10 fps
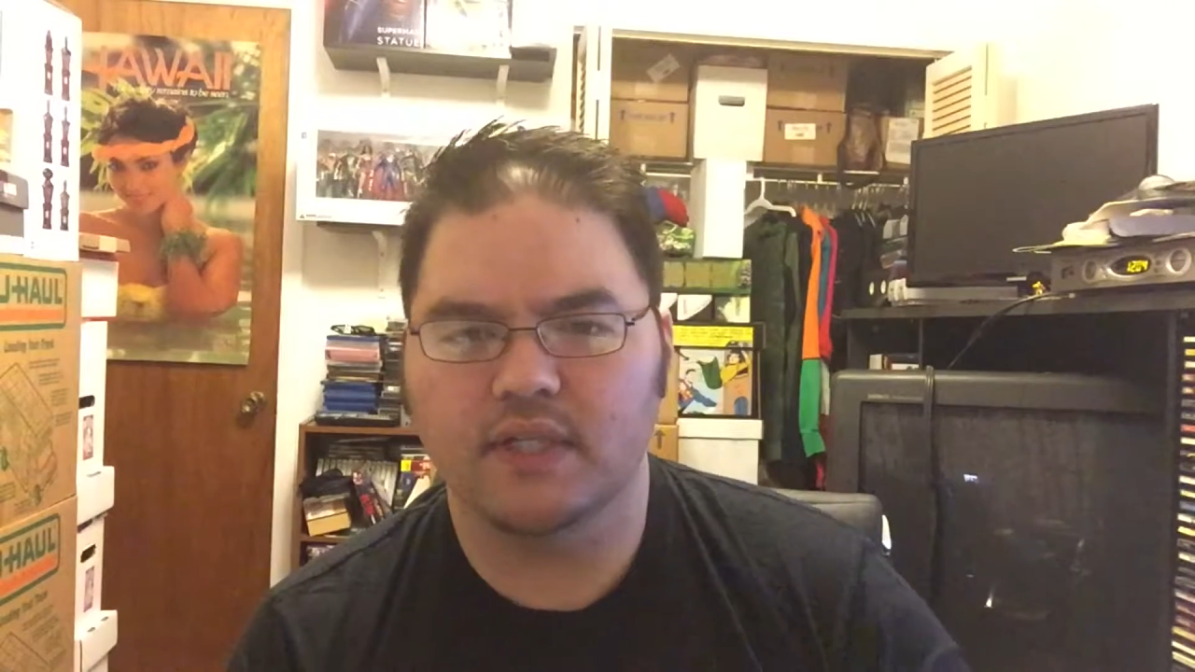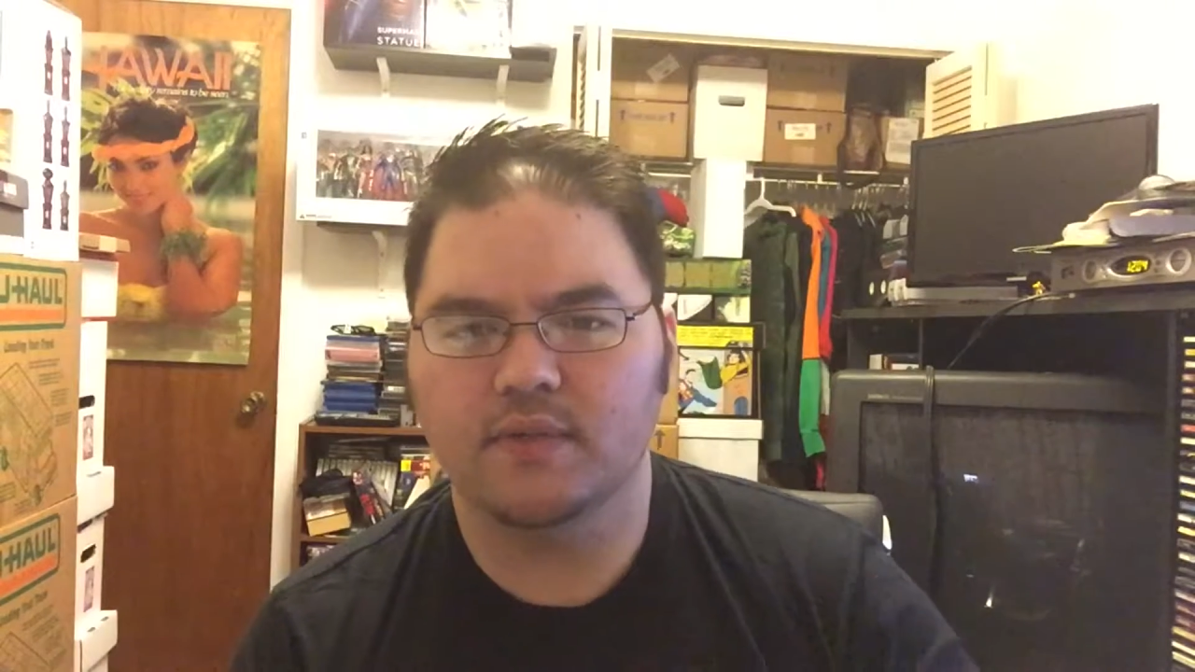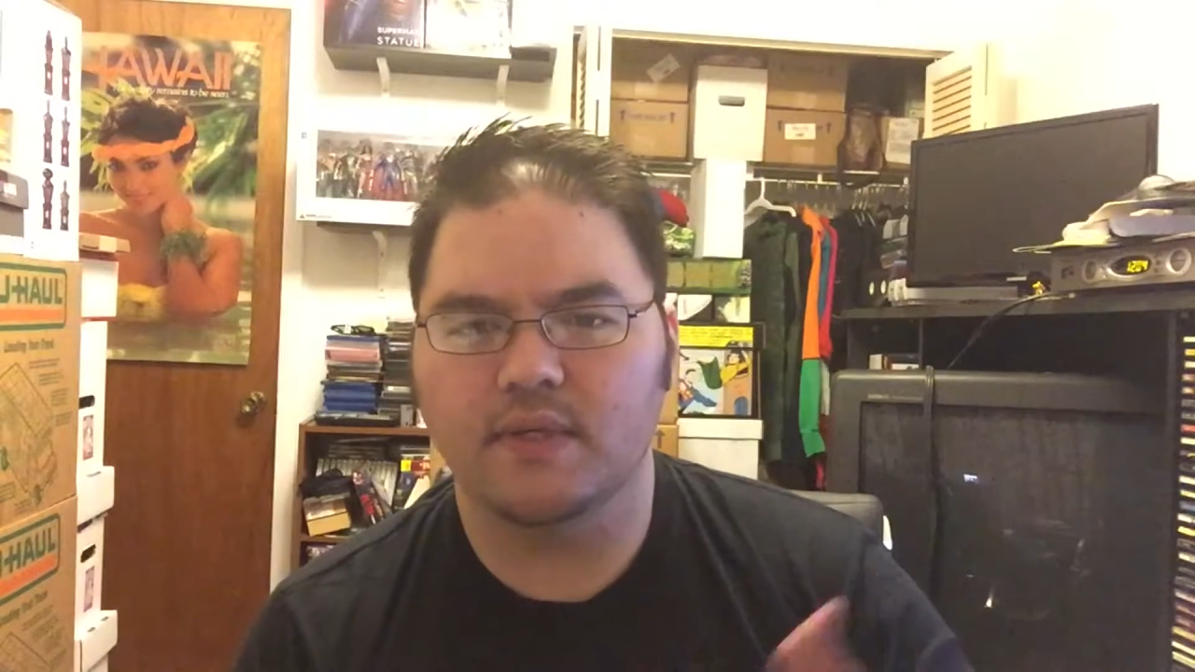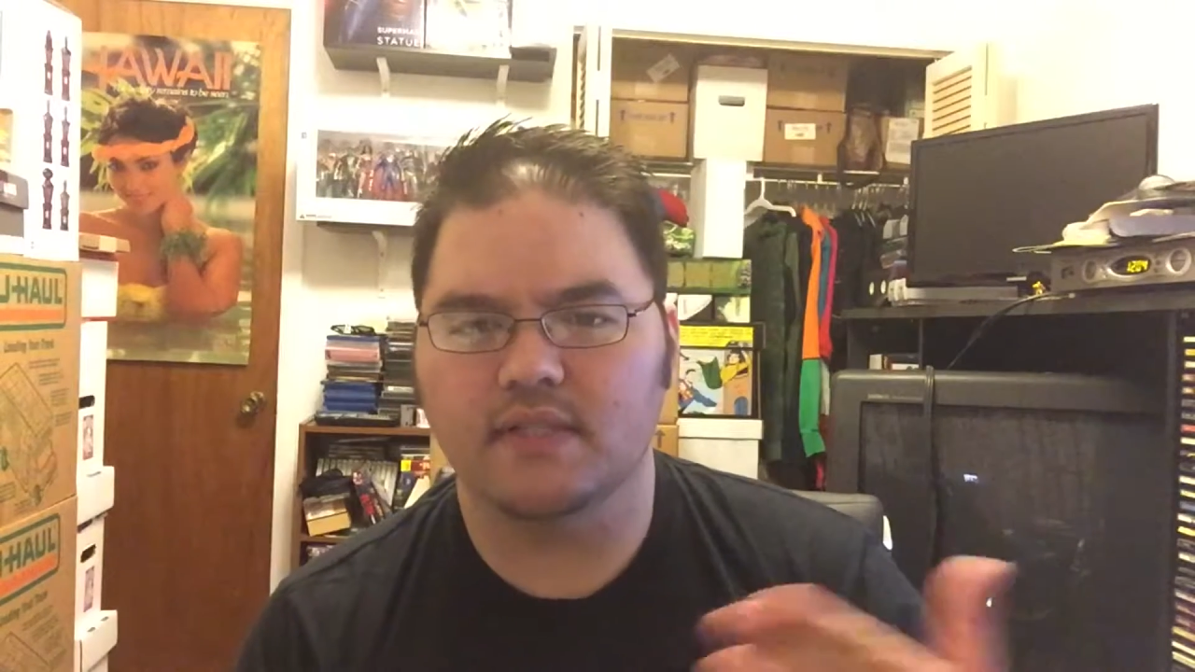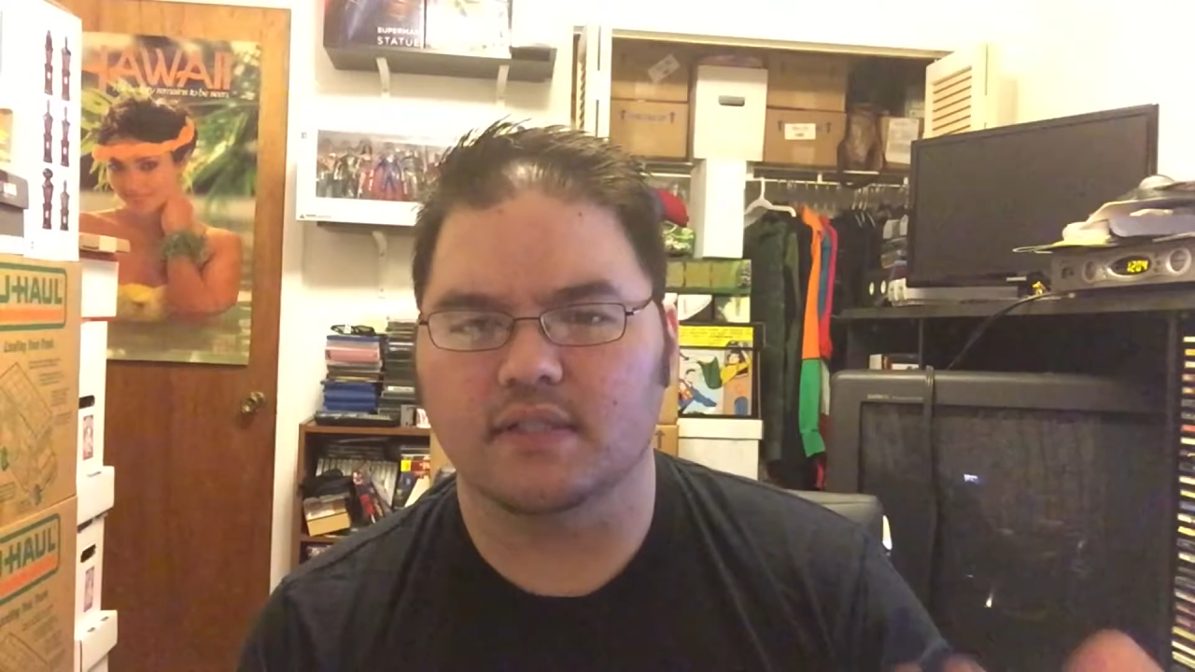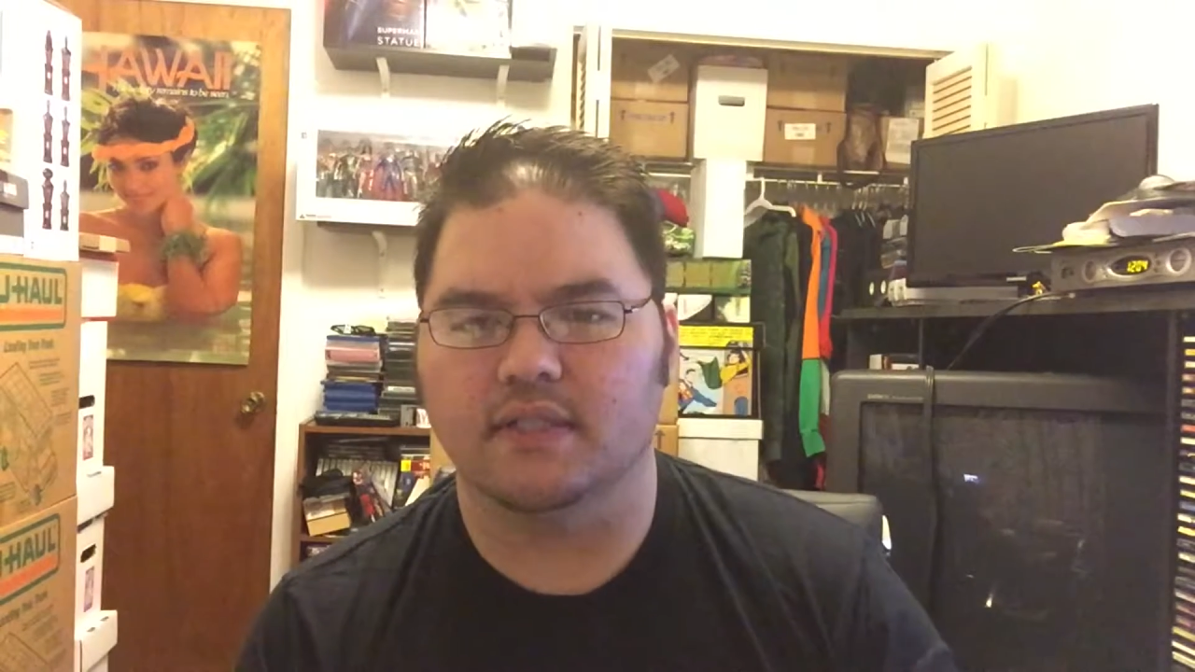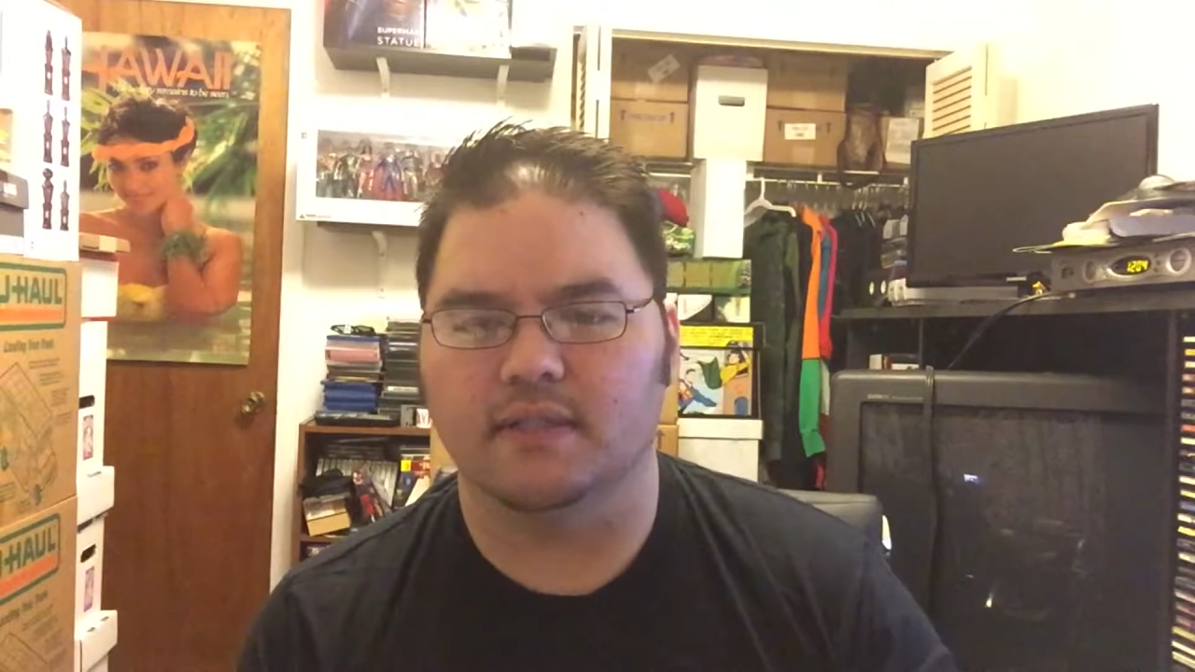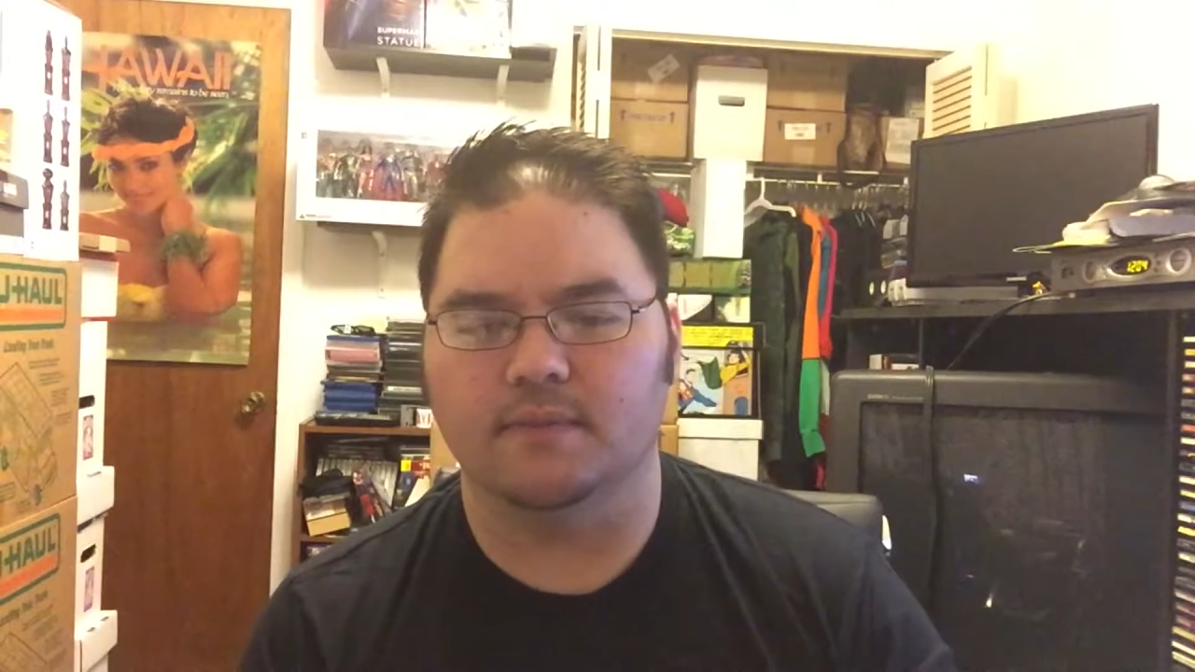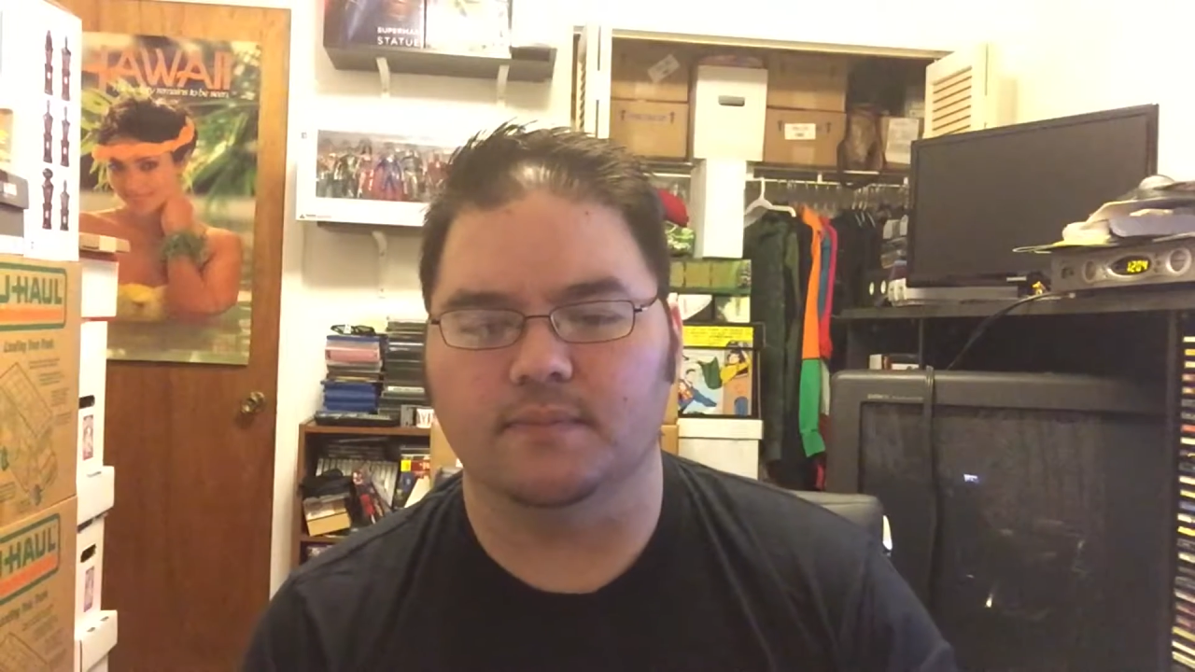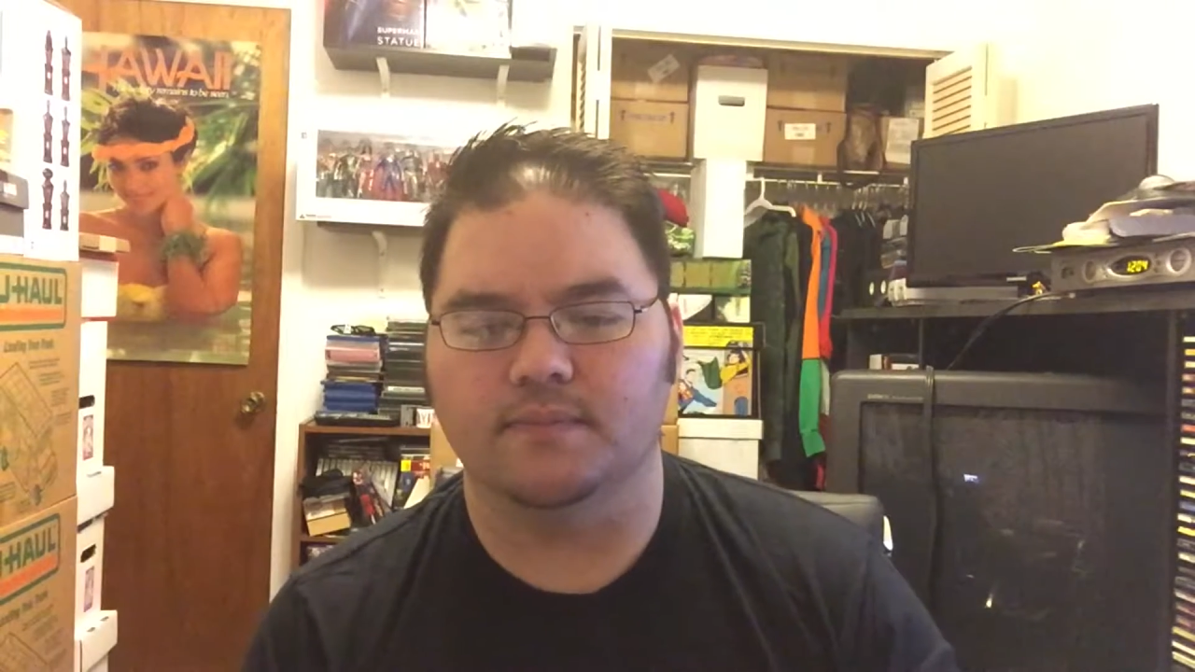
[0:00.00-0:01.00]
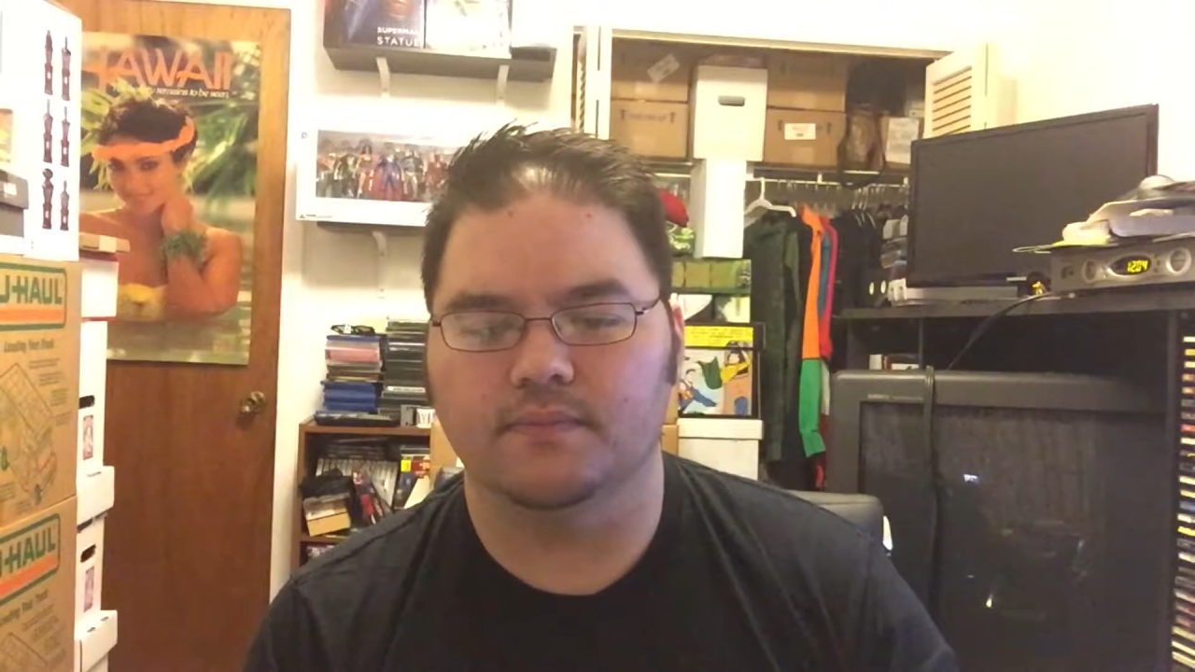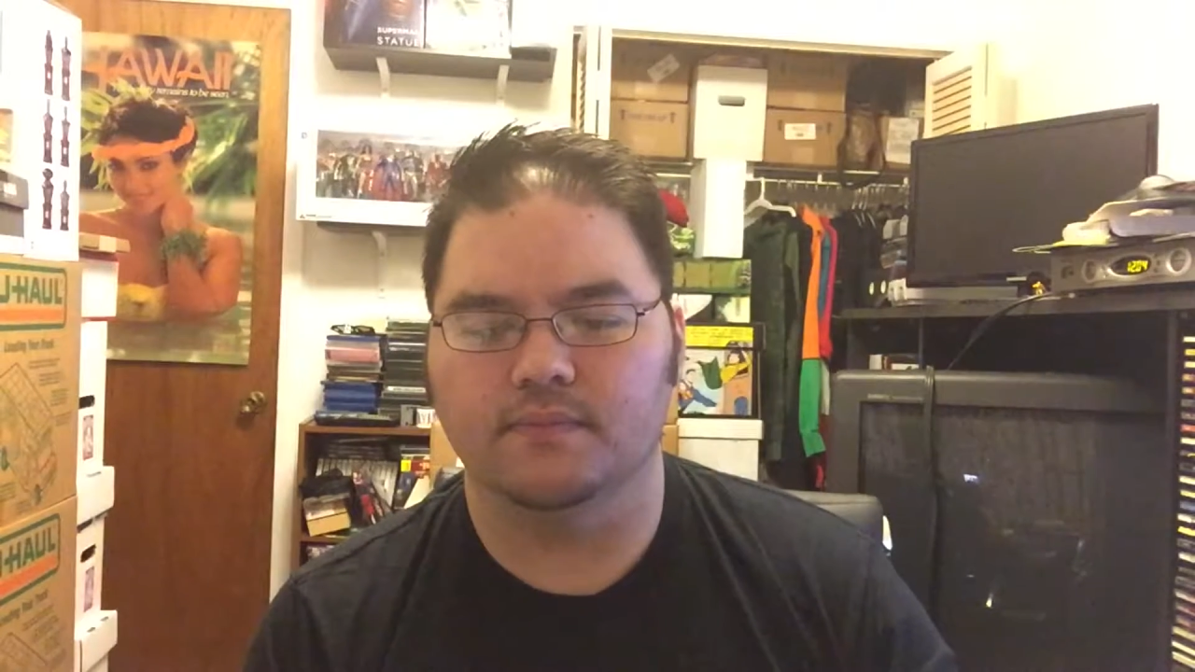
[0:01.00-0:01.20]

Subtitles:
anyways, how